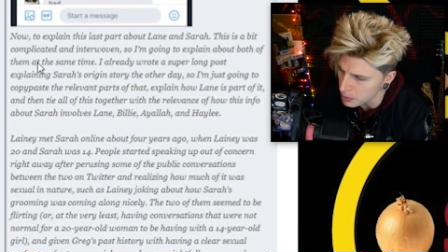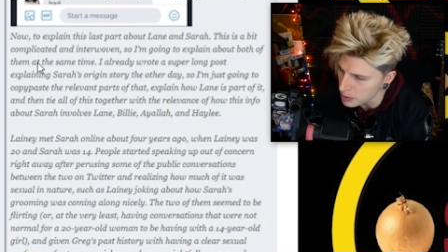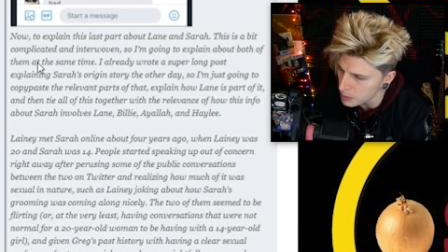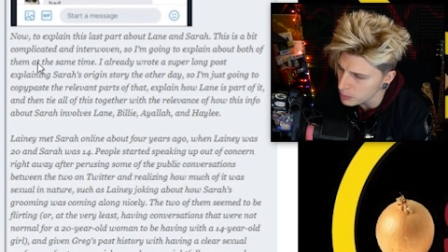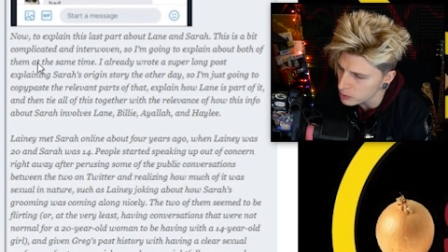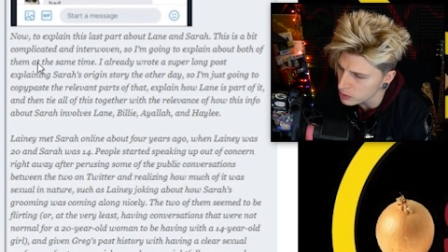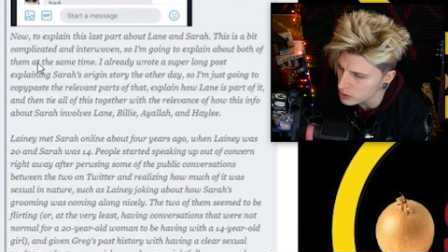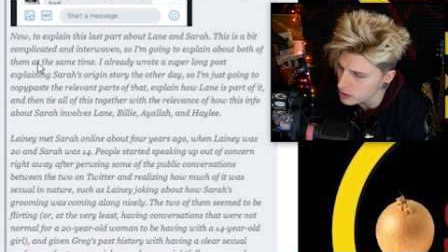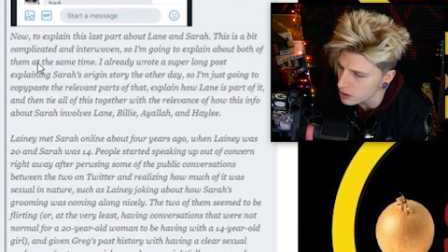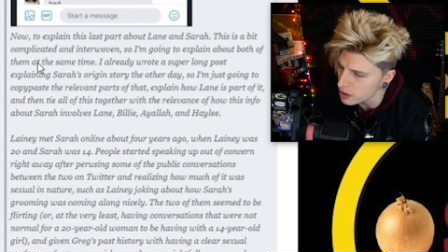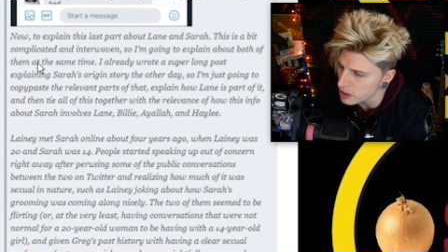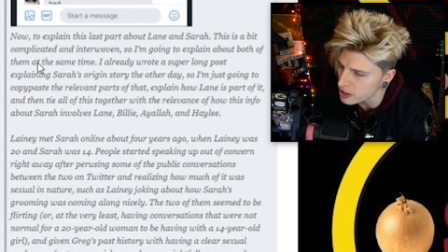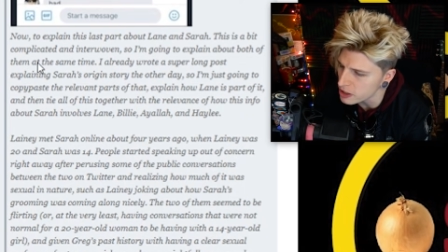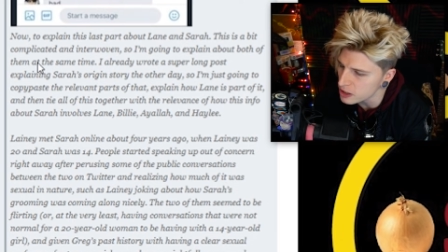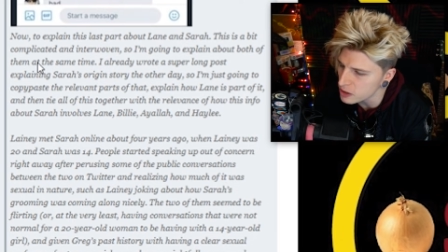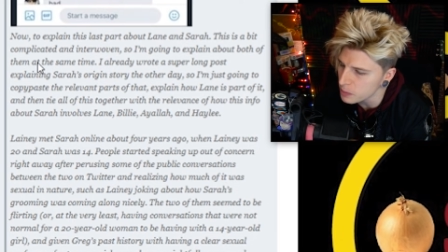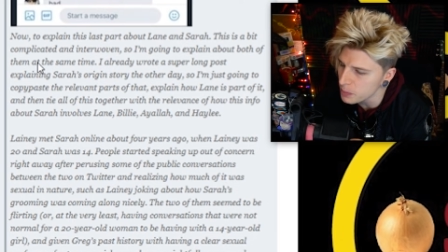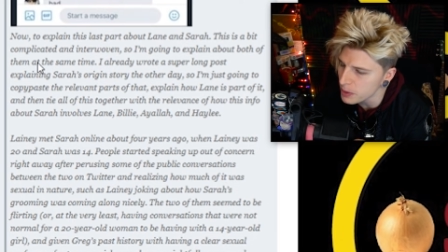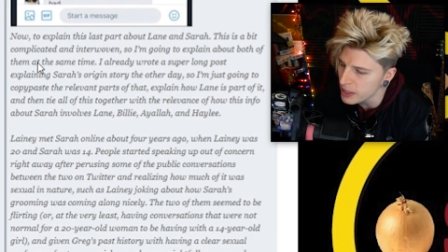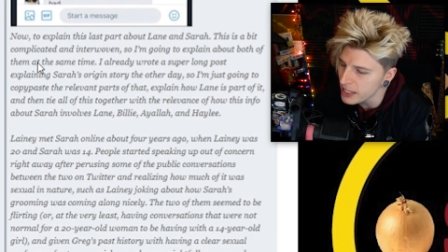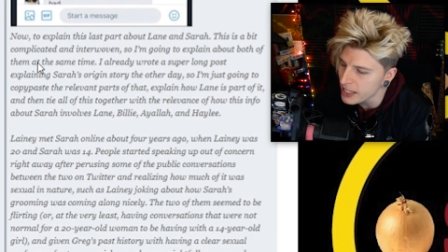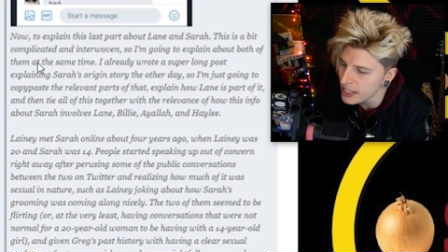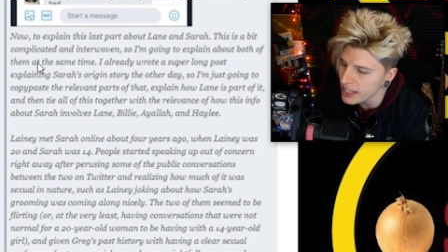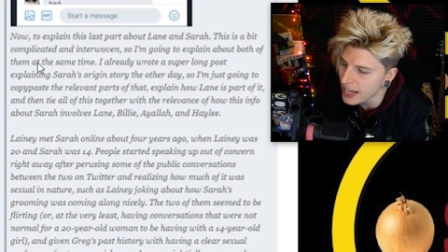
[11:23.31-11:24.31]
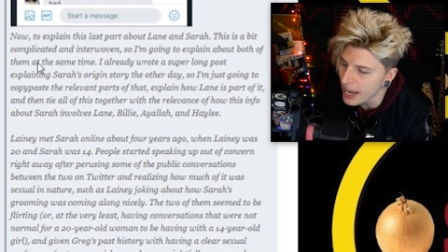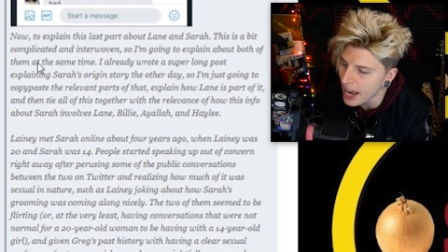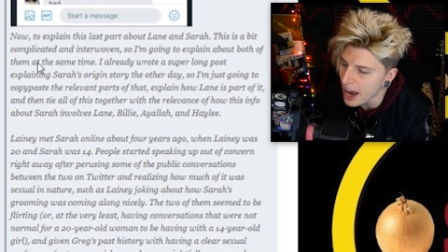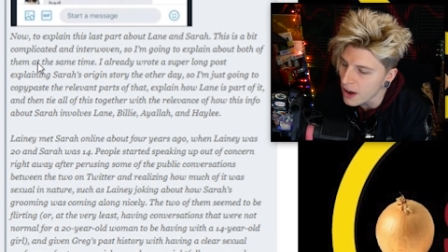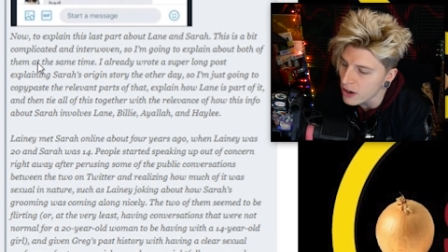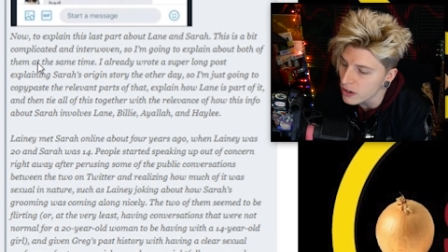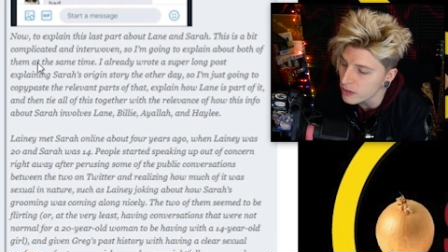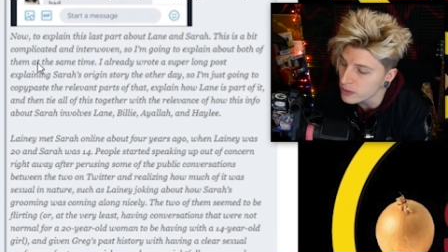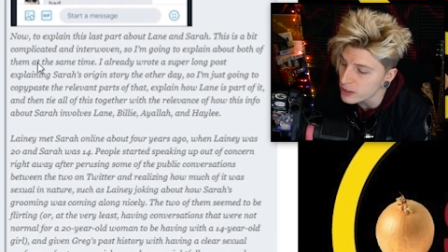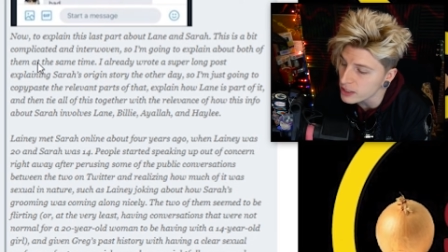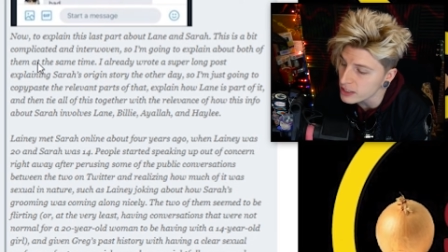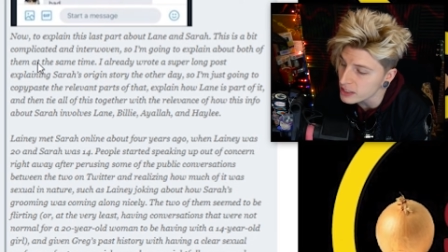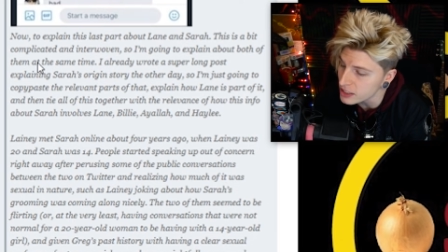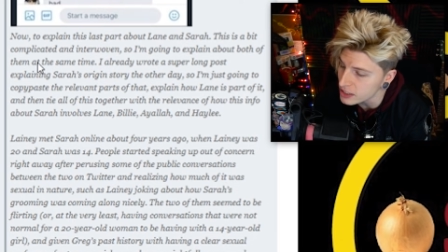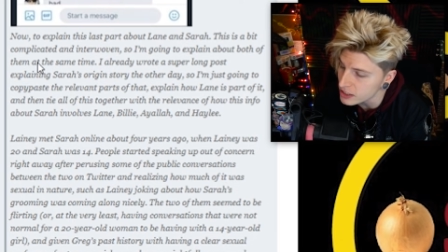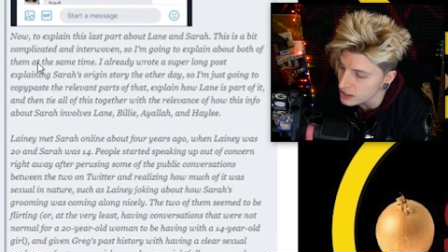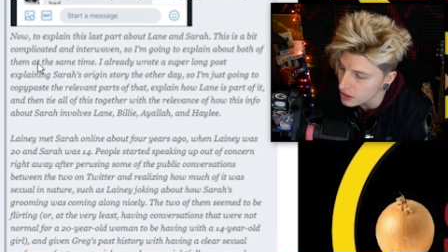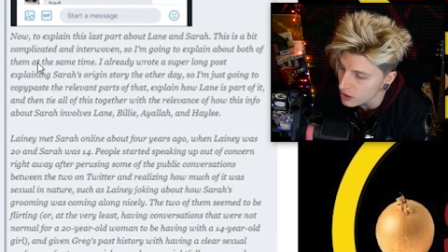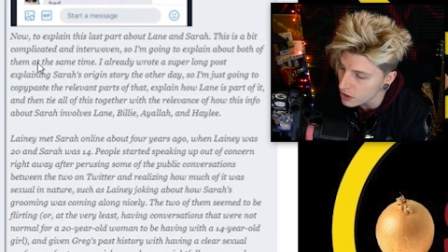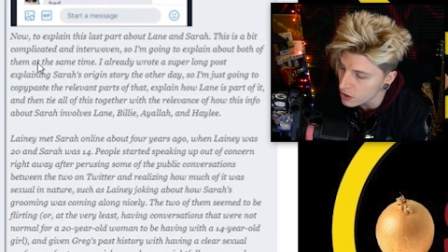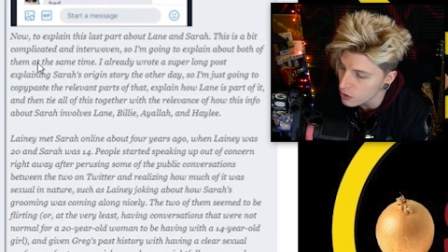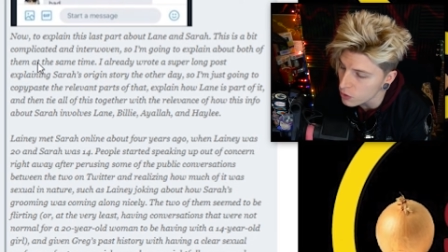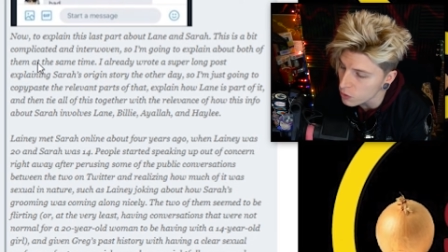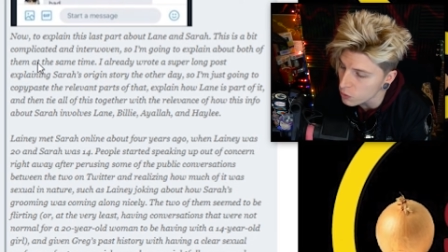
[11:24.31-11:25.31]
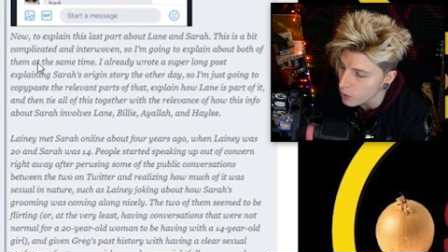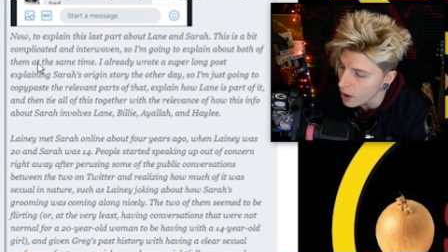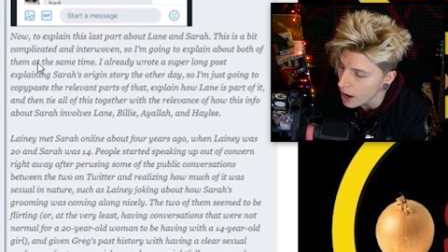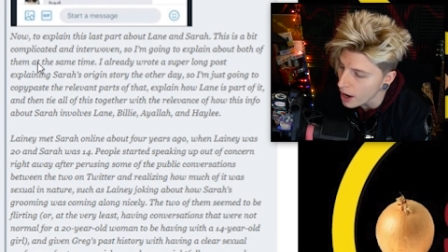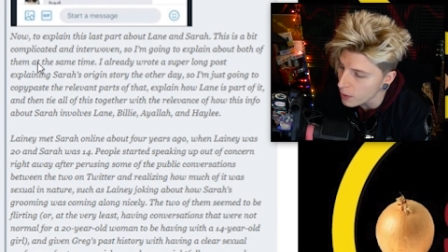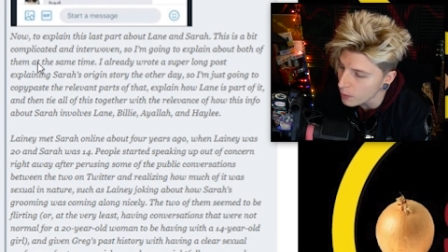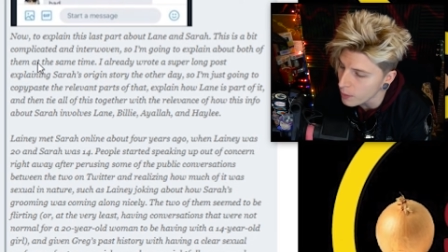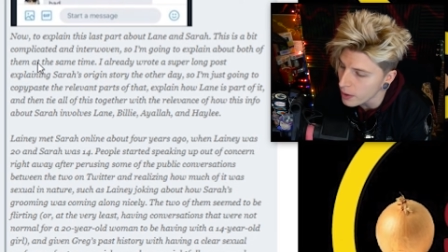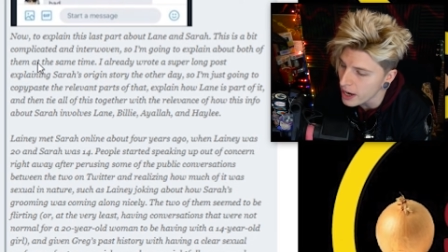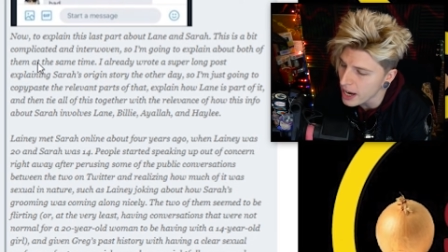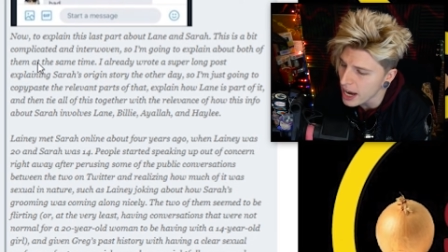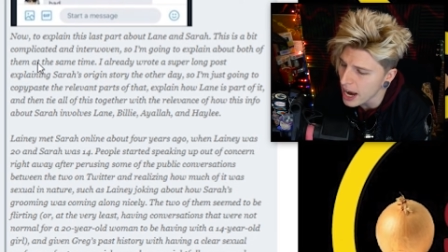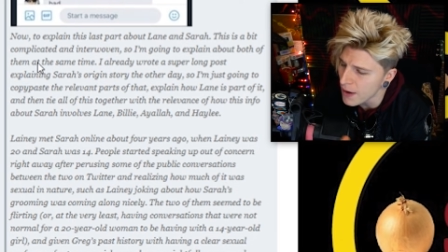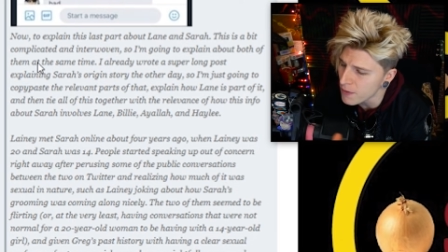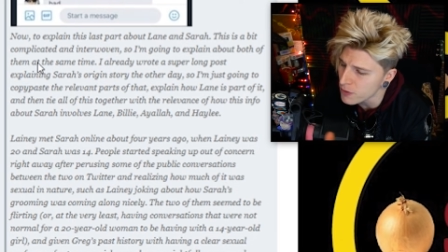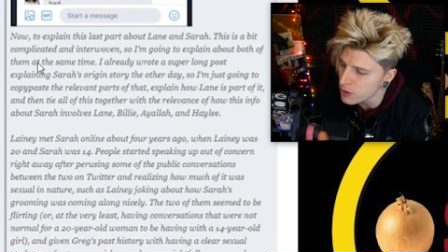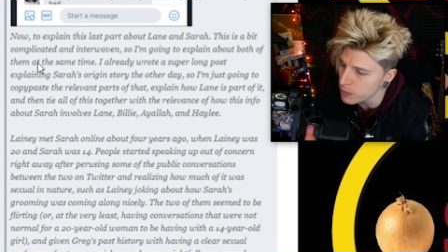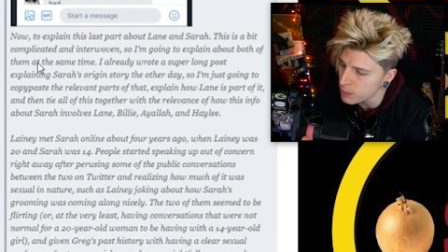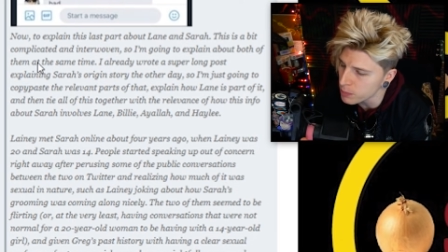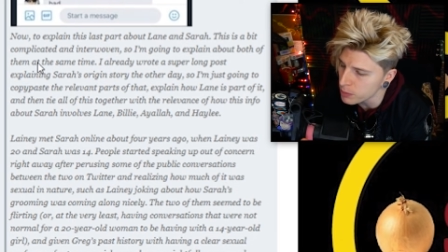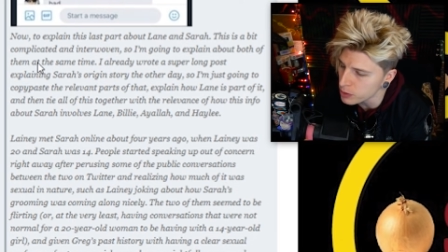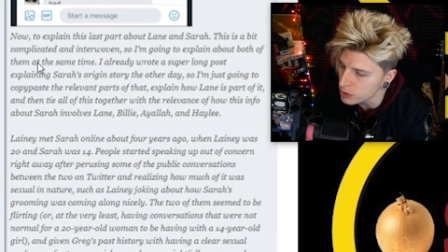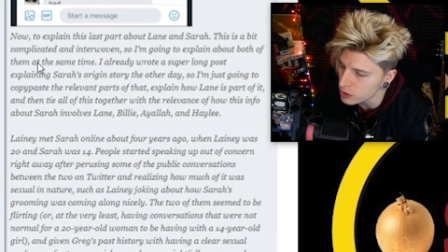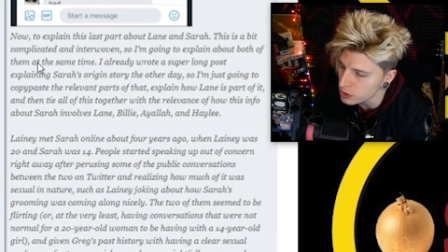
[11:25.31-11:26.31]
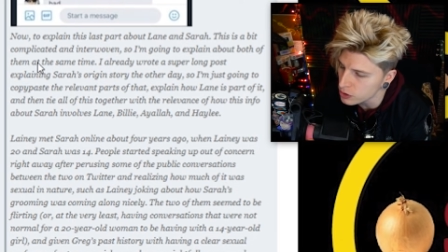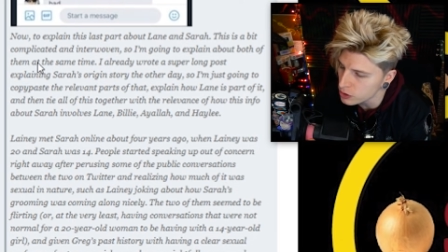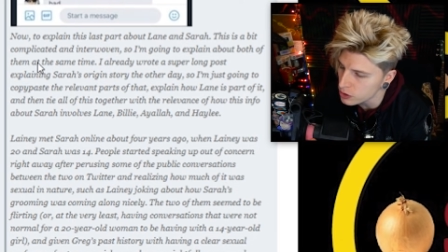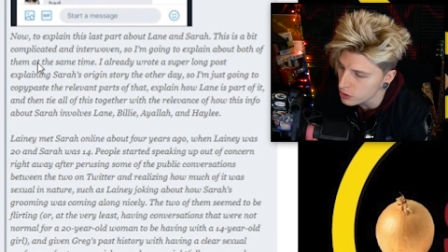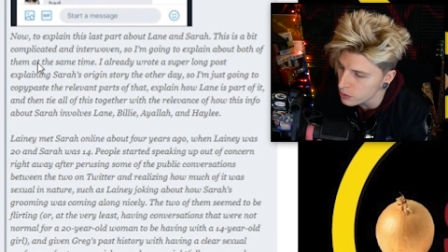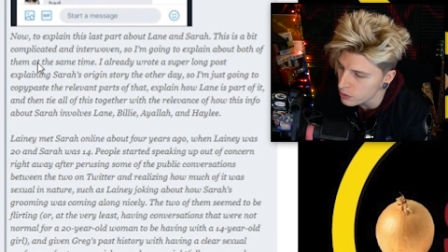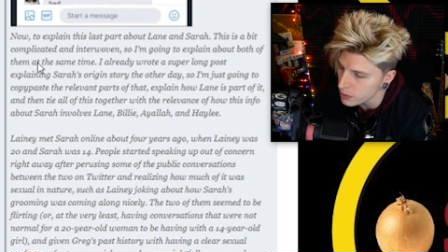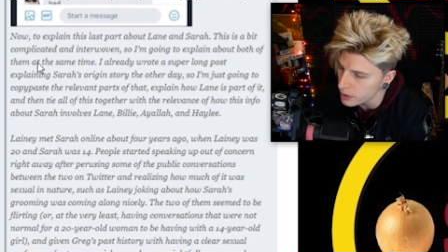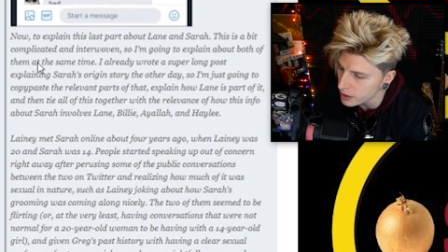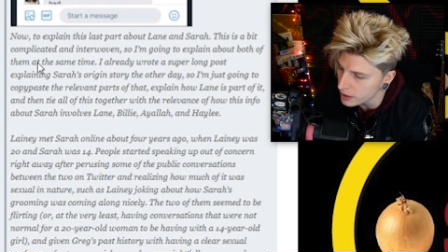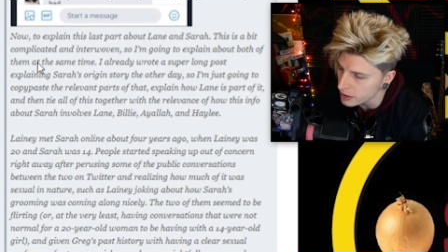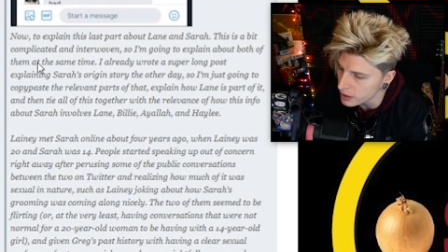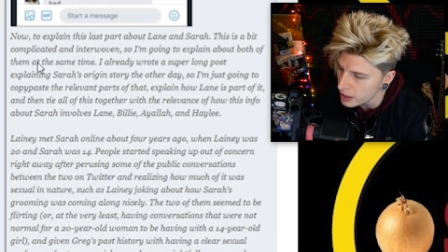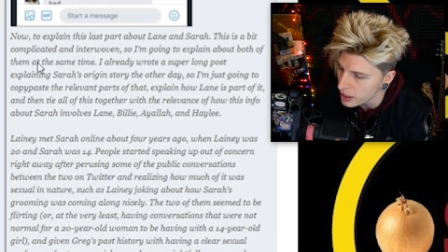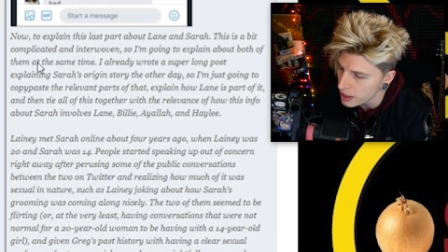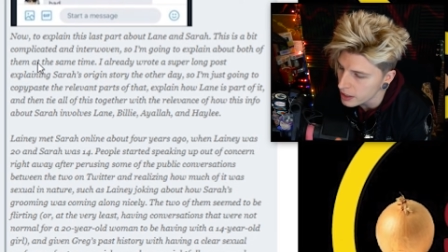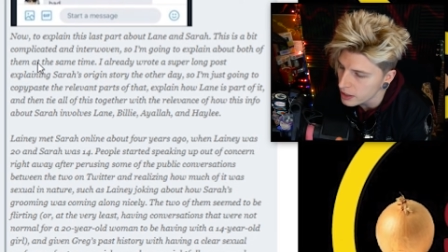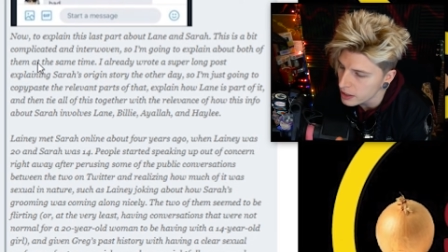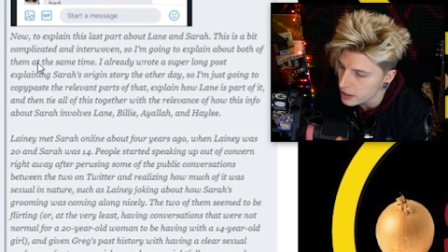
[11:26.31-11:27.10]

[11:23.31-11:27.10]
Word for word: People started speaking out of concern right away after pursuing